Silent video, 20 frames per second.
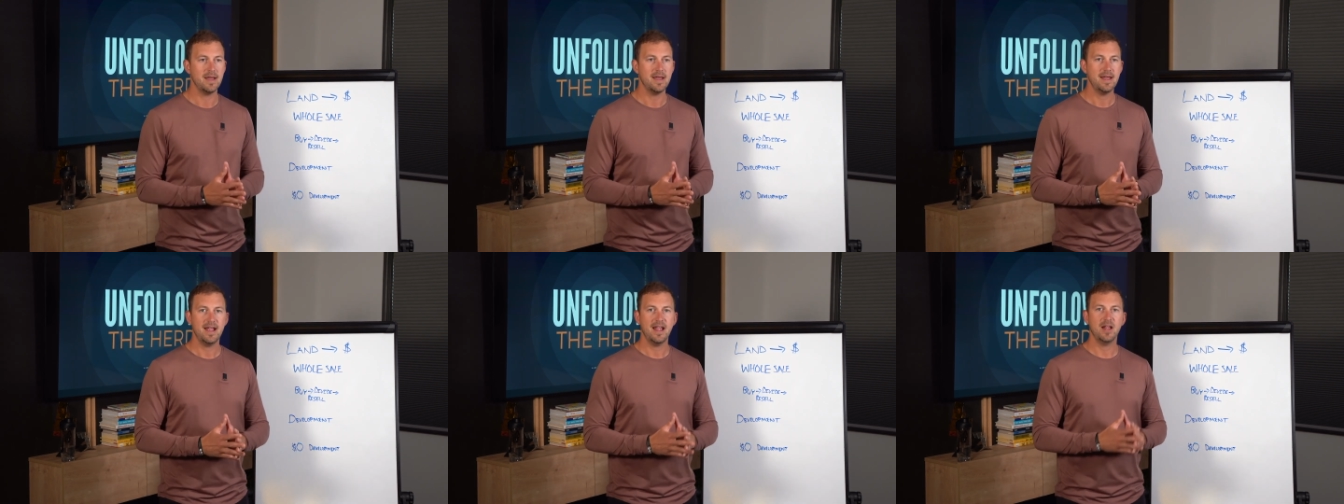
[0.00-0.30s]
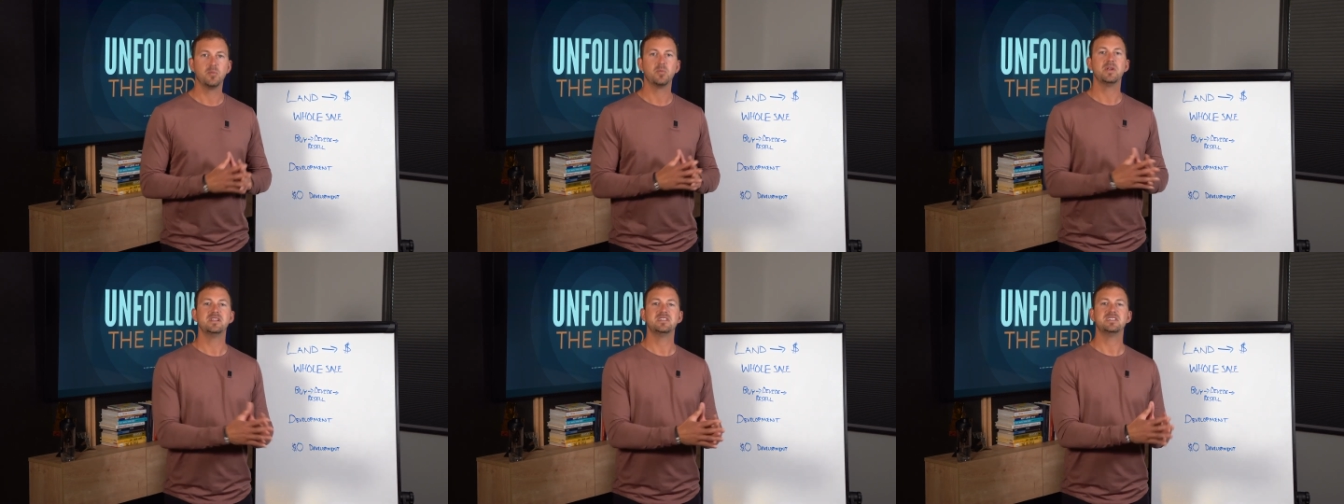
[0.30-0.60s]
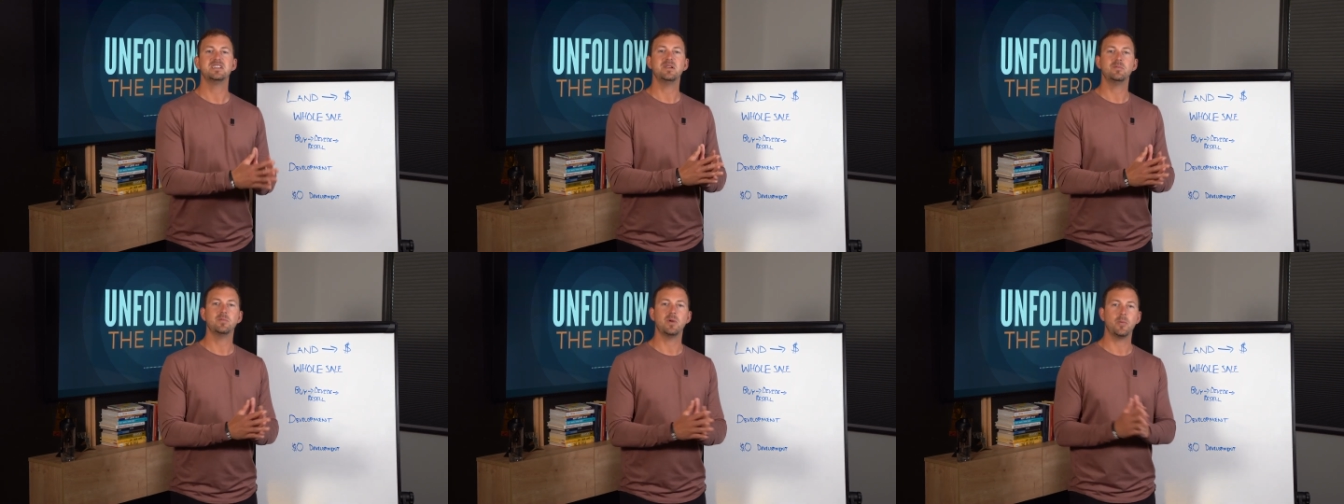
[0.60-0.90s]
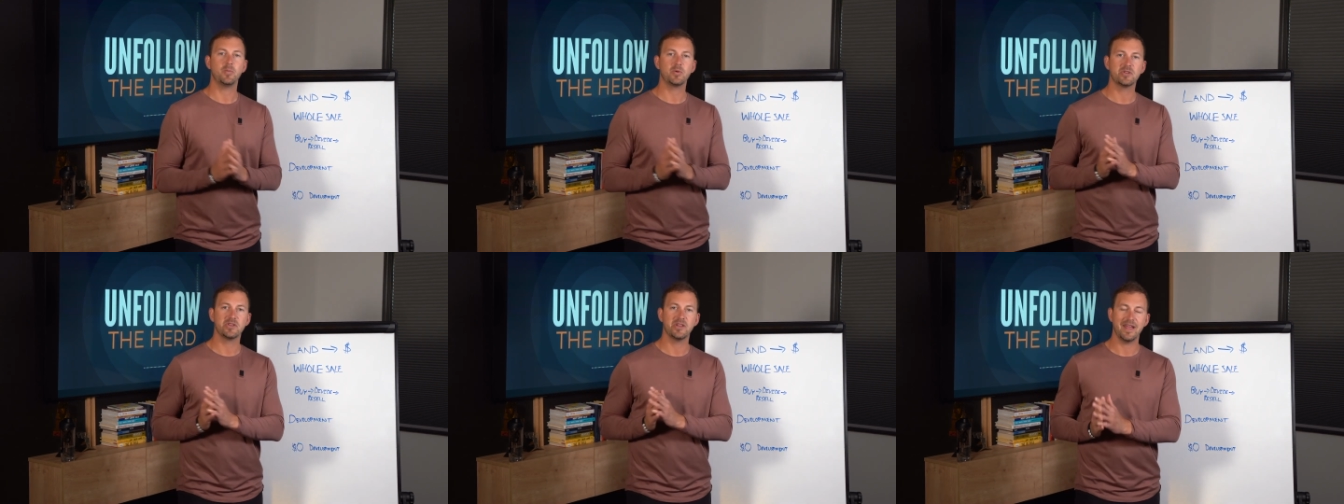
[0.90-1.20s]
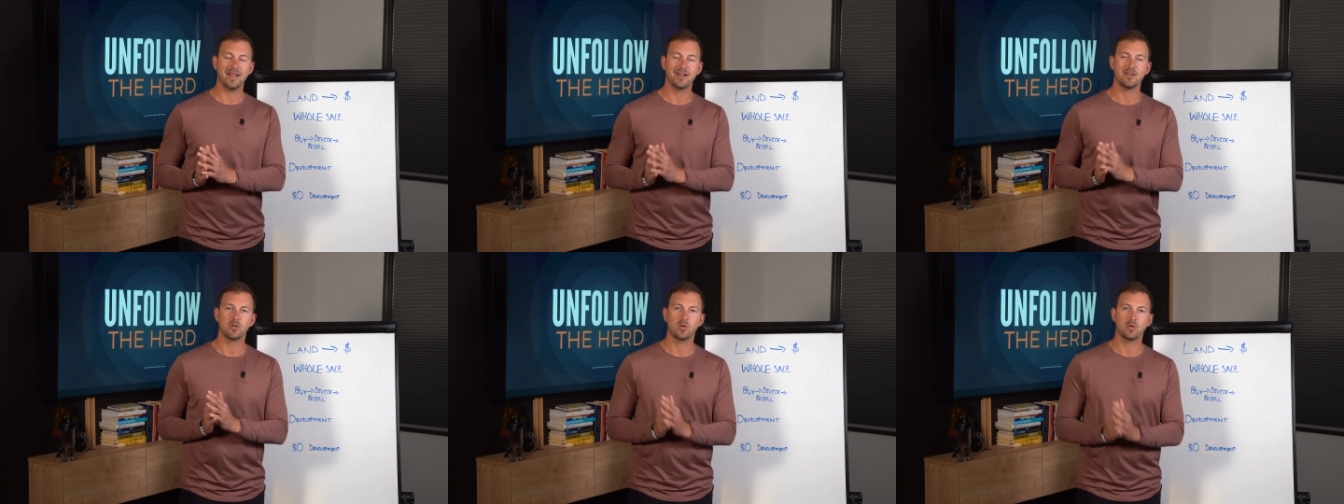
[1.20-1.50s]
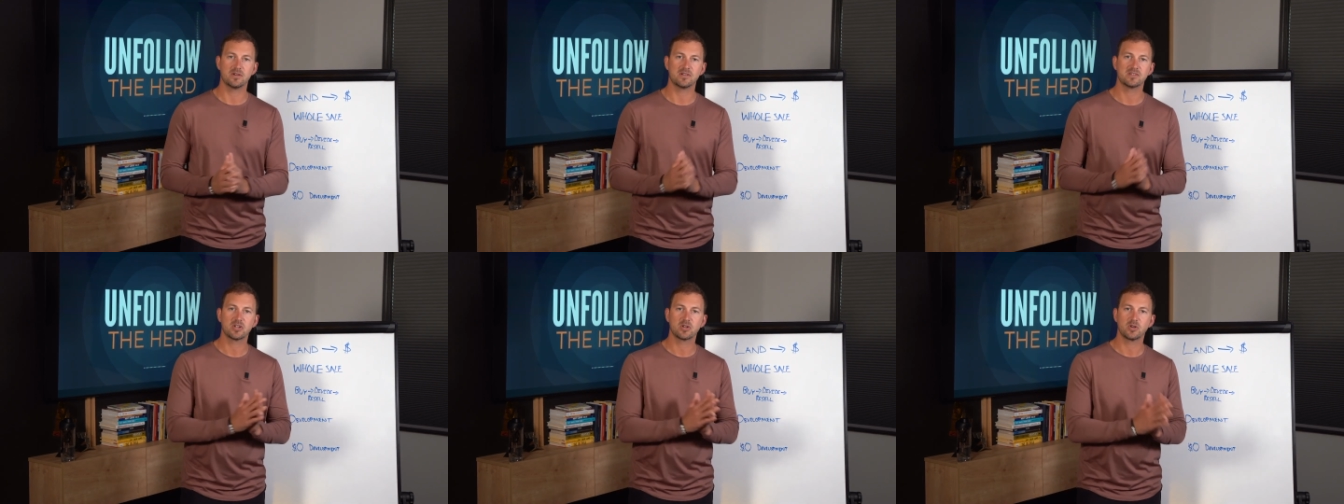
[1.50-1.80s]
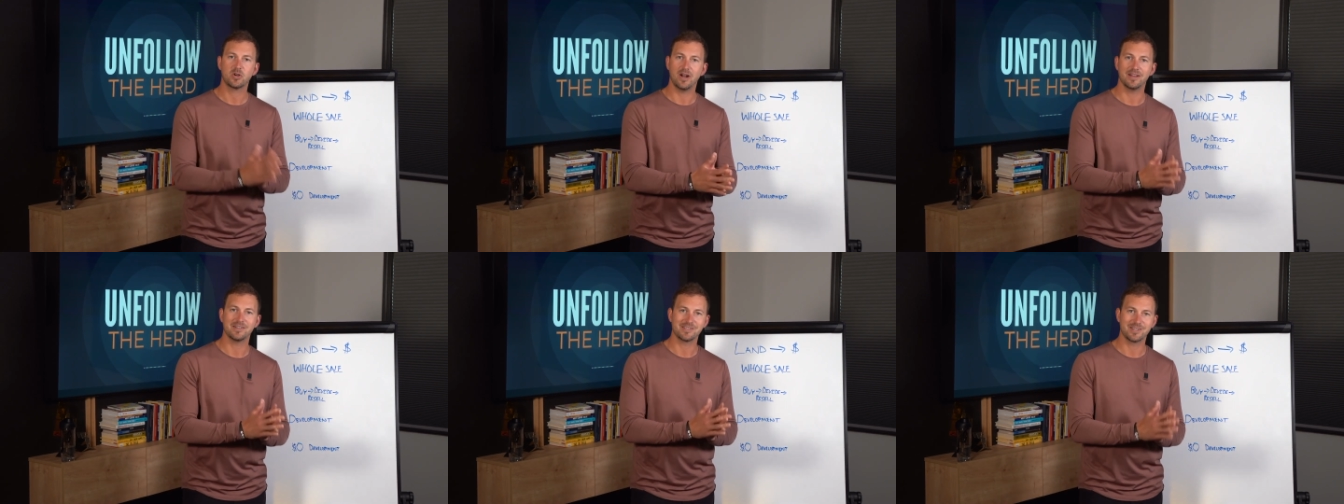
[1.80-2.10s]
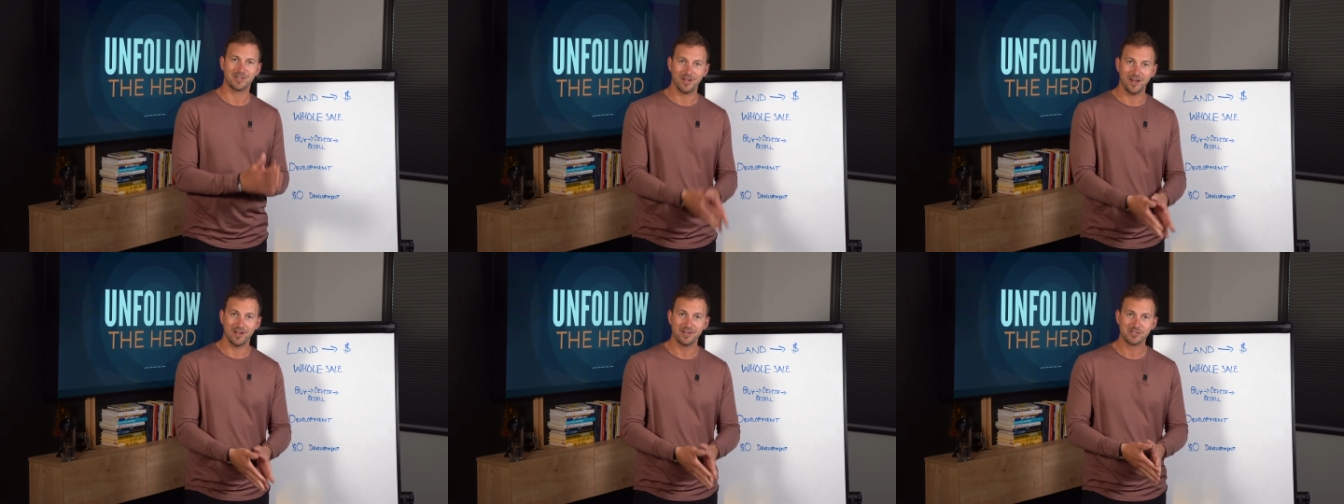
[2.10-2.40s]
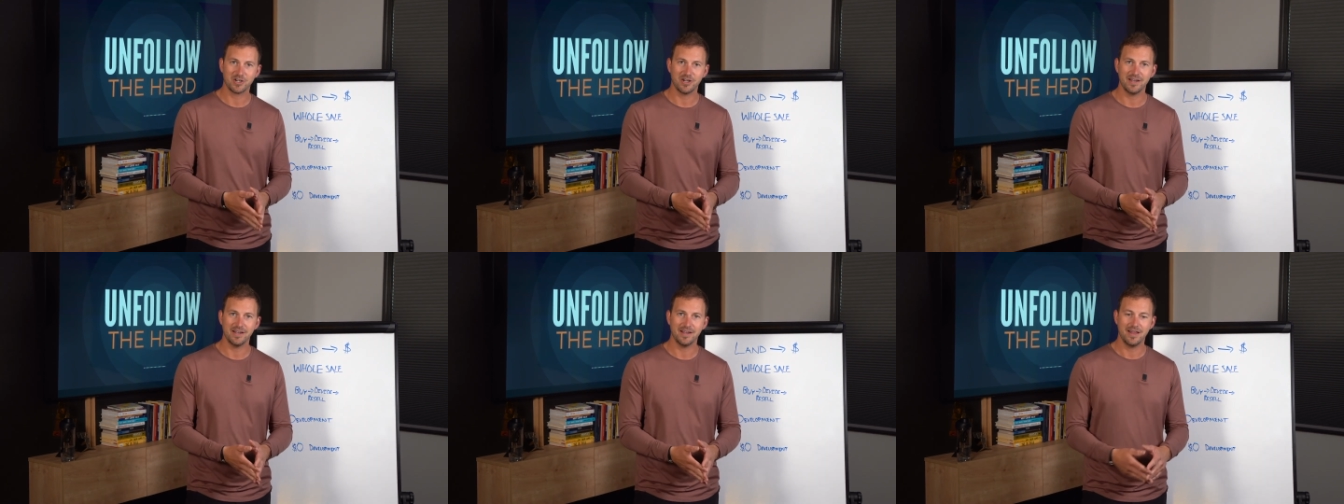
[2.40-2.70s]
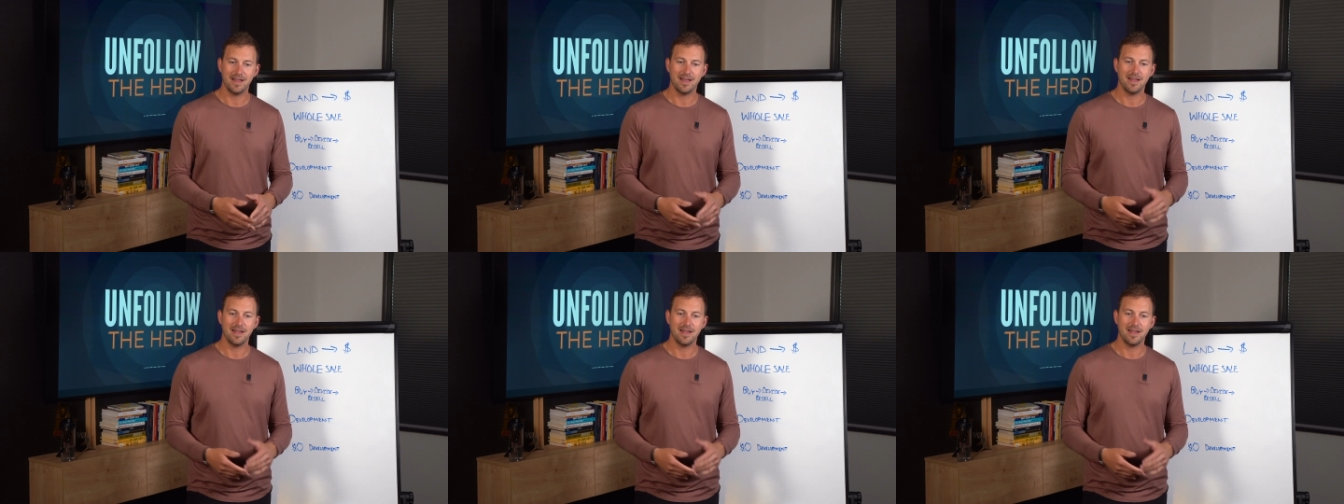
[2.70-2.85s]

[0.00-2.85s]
and we team up with landowners across the country.